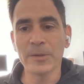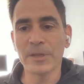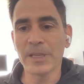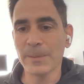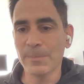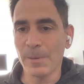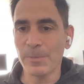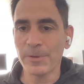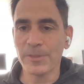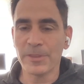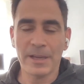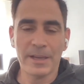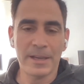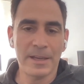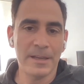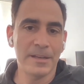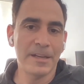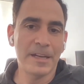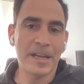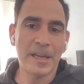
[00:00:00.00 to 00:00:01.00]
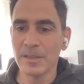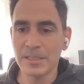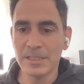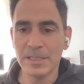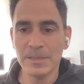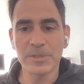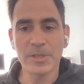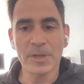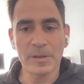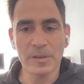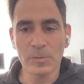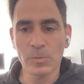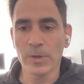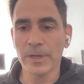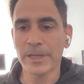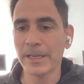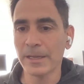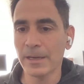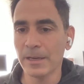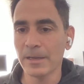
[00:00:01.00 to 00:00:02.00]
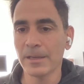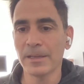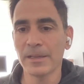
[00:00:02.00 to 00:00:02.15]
you came up with that and how the team started working on